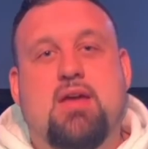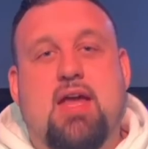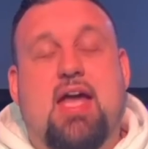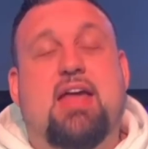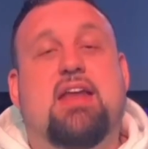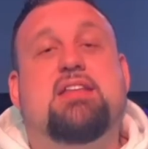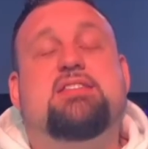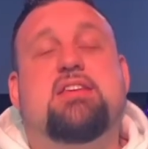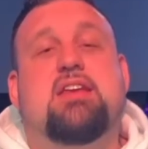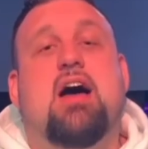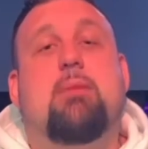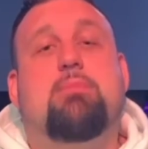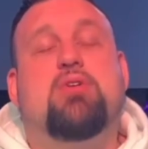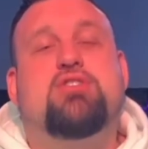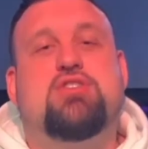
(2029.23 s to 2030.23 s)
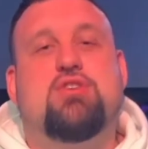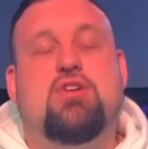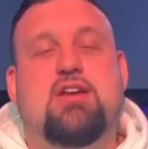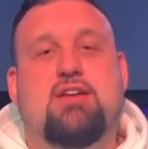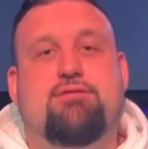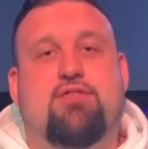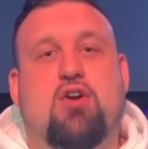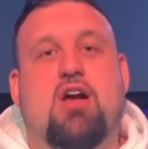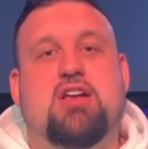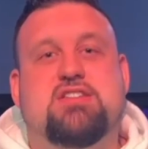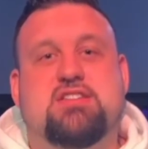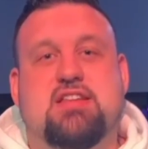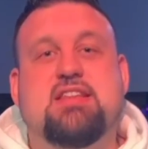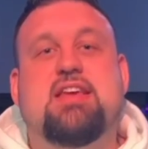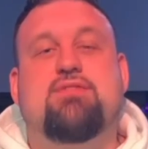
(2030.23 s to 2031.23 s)
And it's an opportunity for us
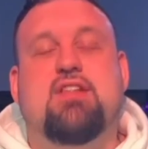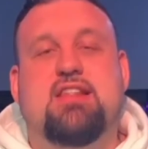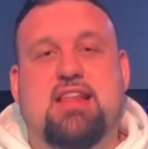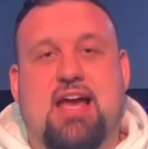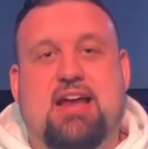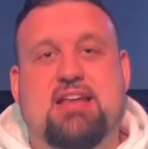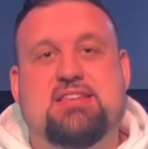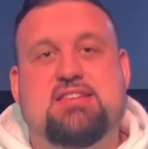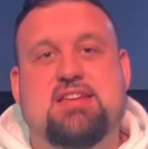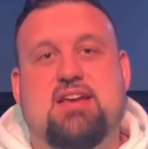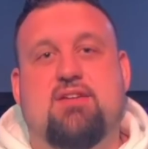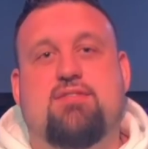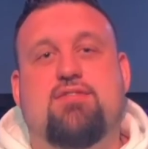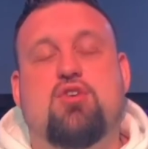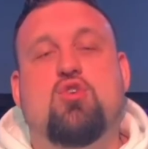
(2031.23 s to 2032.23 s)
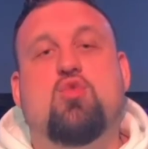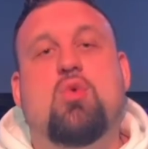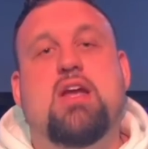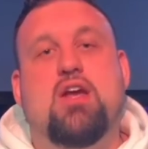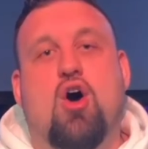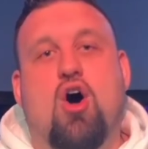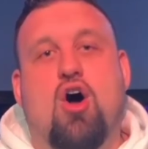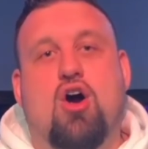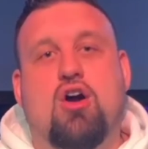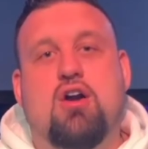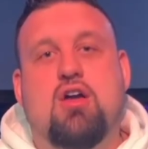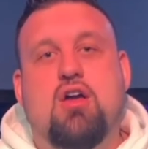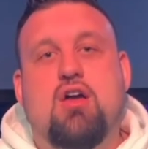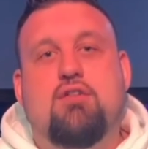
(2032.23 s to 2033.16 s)
to leave a legacy of who we are